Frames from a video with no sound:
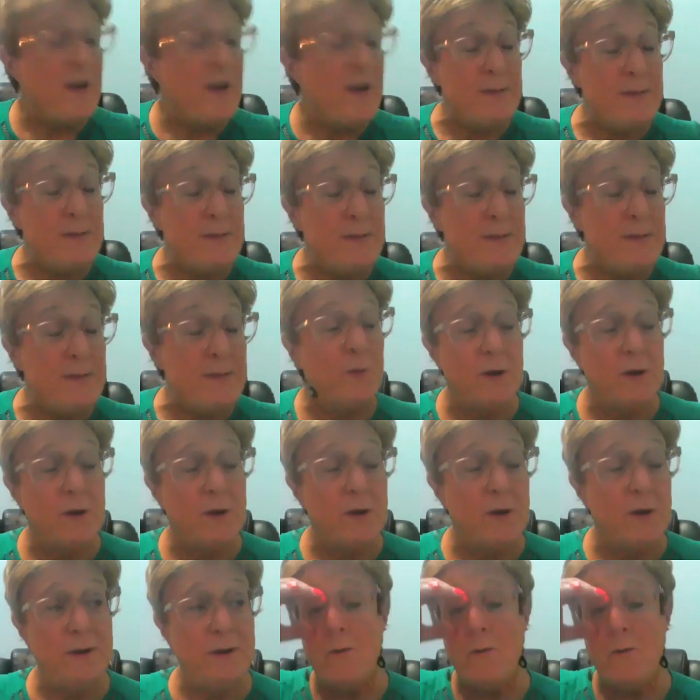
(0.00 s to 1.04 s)
out
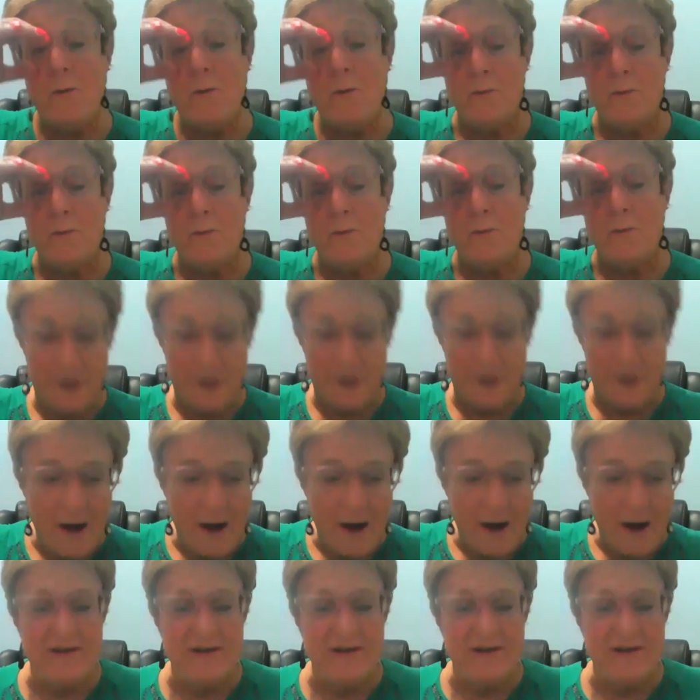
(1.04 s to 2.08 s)
as a
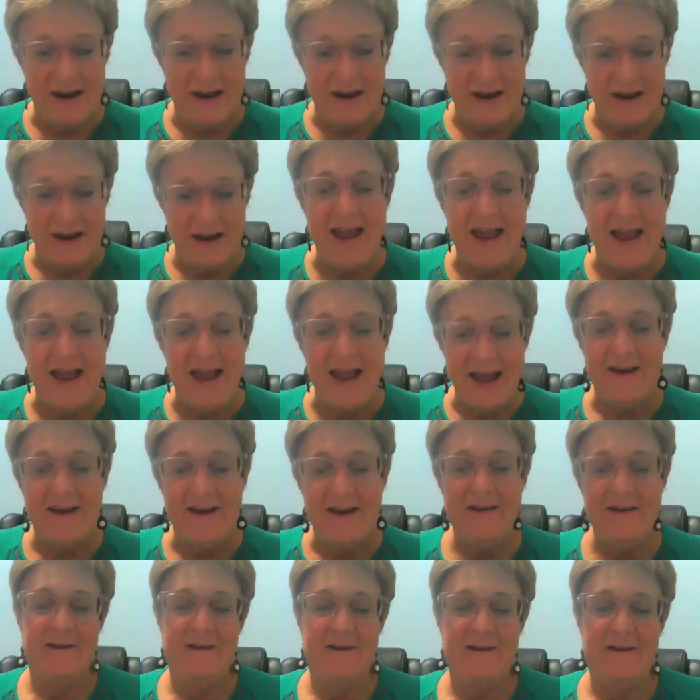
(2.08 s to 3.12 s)
female everywhere but
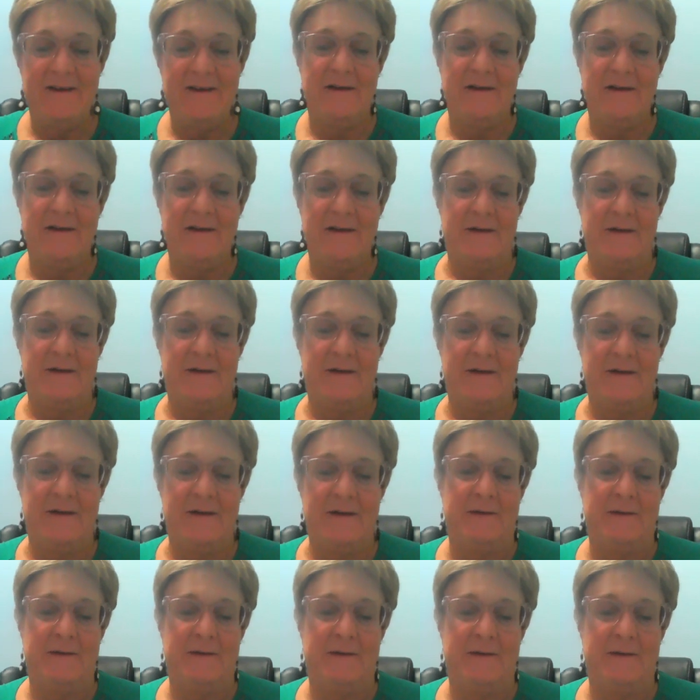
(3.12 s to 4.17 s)
work.
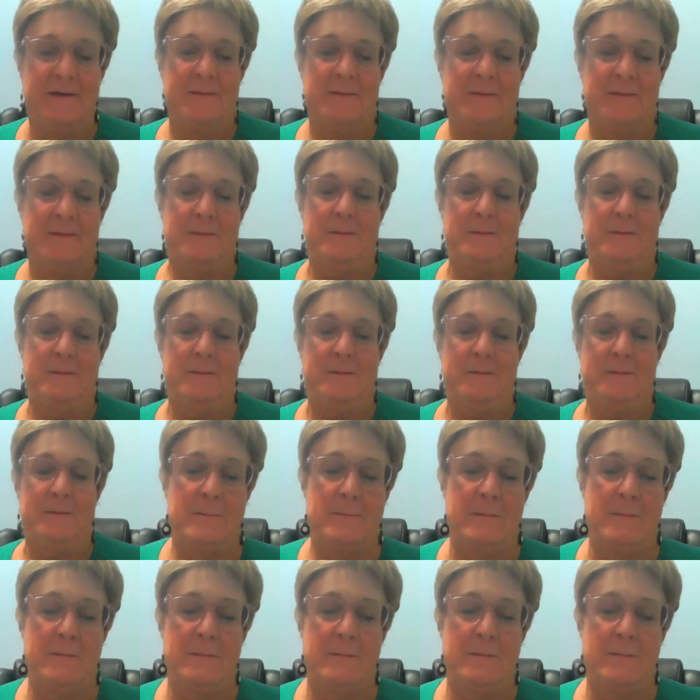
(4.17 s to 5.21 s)
And I
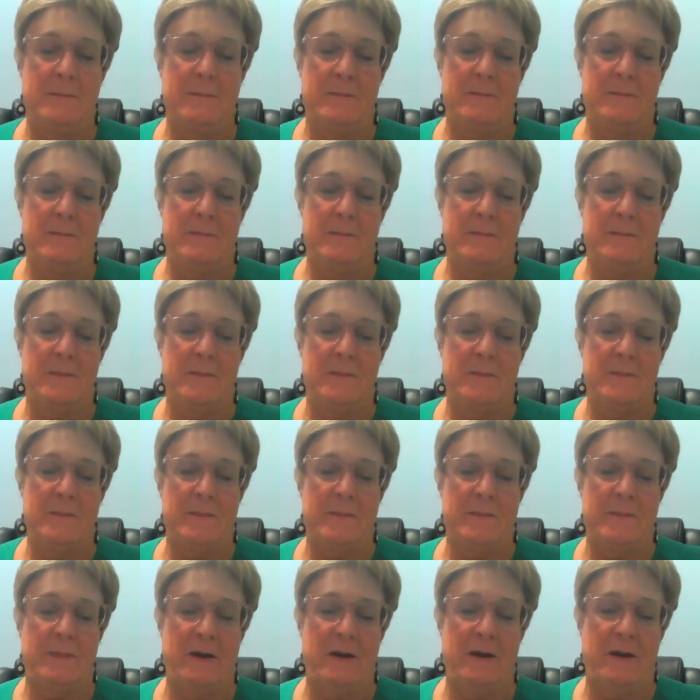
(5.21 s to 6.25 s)
went
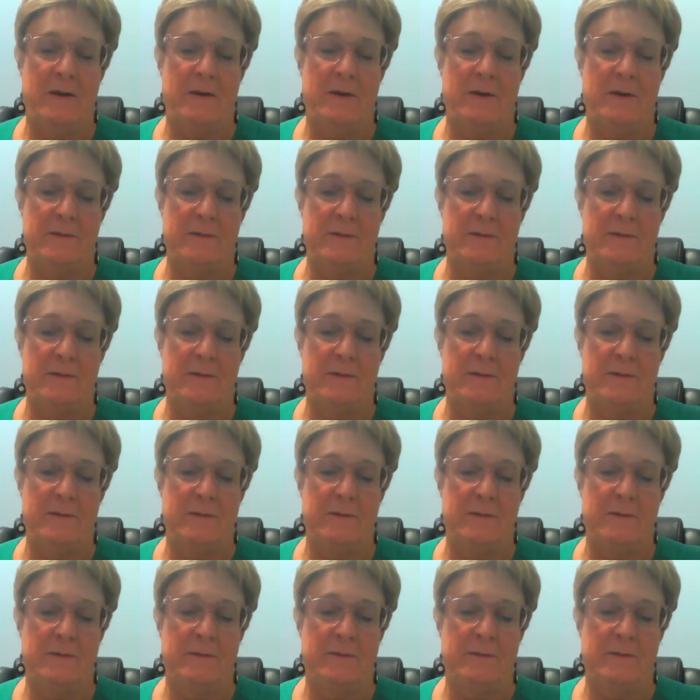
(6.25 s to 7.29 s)
to yeah, they weren't
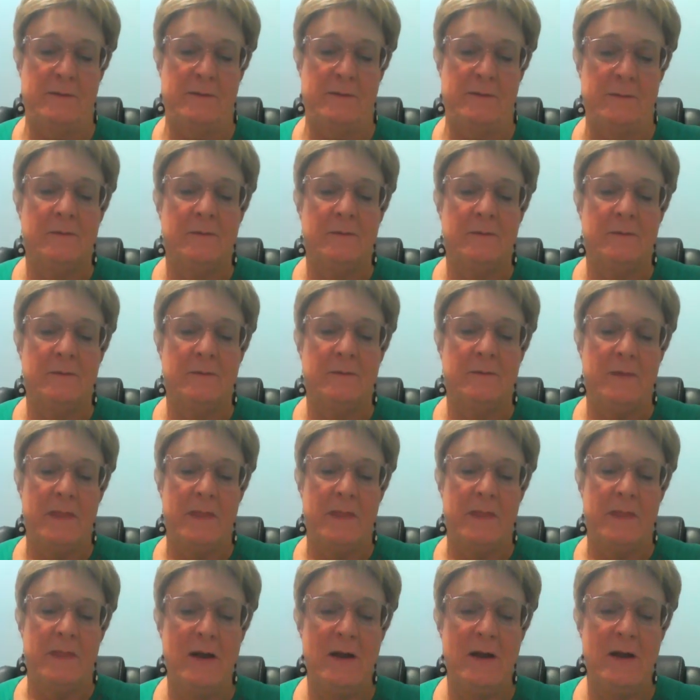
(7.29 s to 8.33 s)
gonna have it.
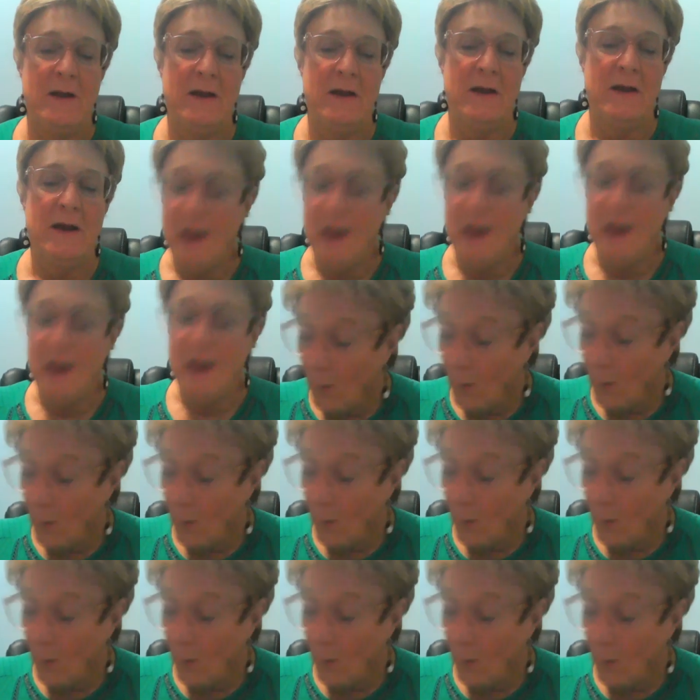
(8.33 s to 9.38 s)
Not right
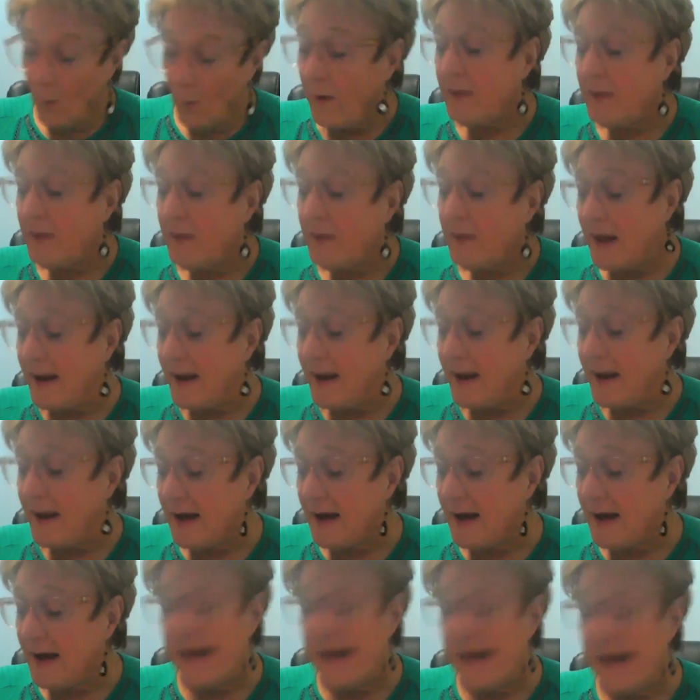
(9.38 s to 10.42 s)
away anyway.
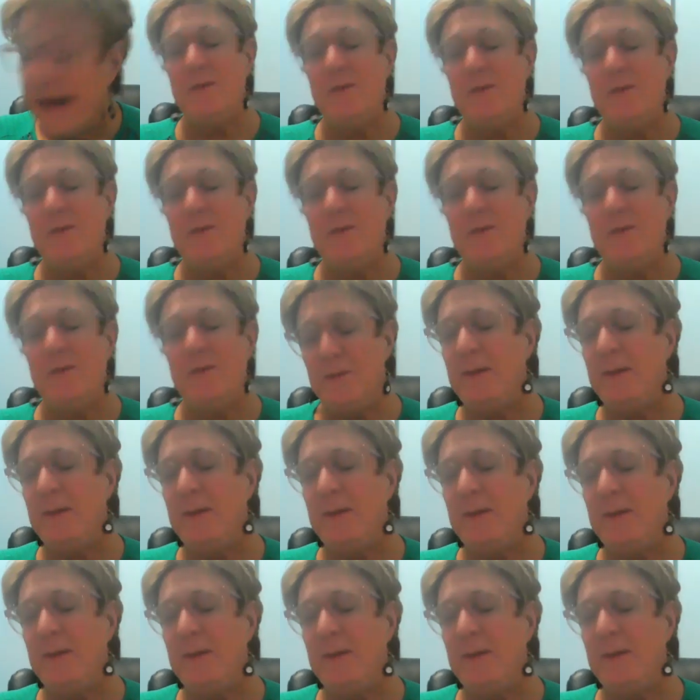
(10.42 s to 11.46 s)

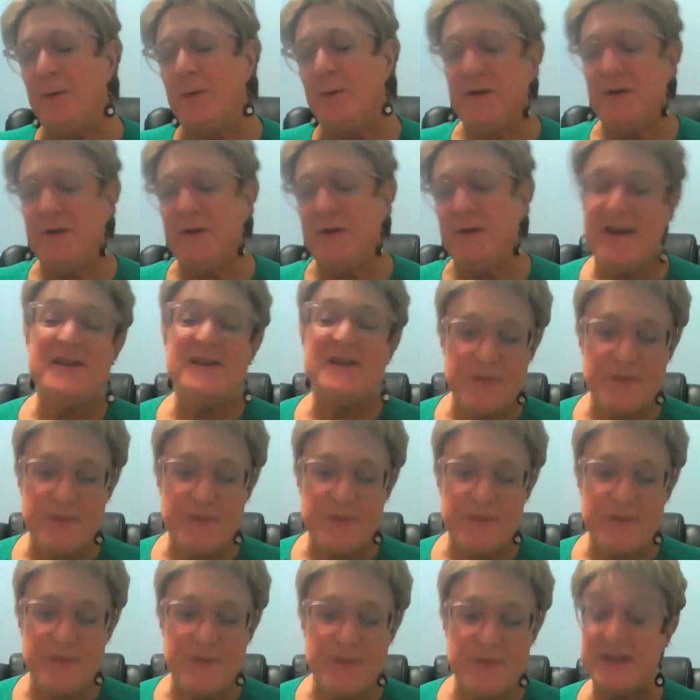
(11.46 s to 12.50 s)
And oh,
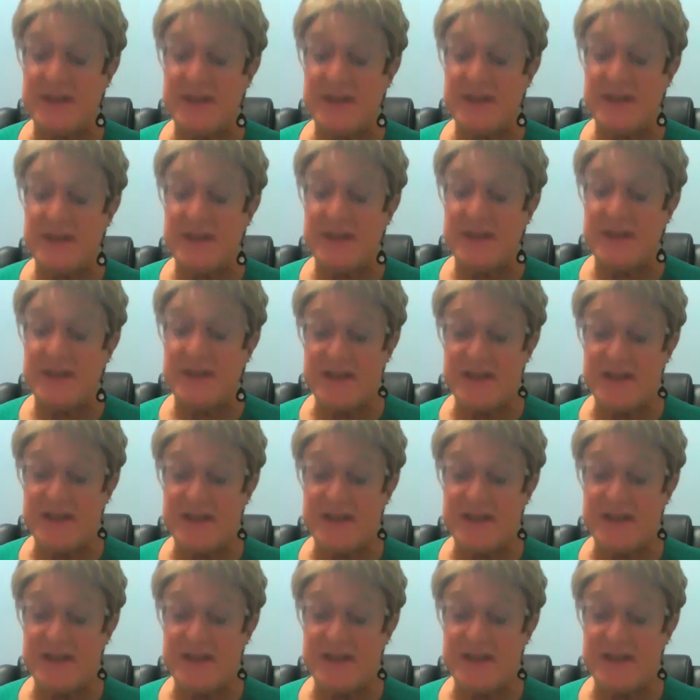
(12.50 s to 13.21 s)
it's a whole